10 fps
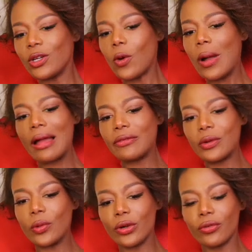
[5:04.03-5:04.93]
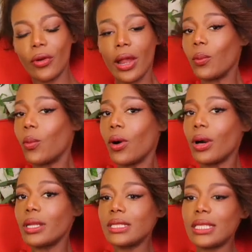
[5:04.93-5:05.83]
go after whatever I
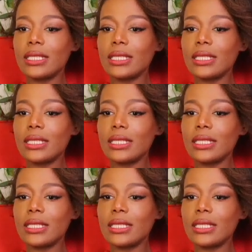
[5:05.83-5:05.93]
want.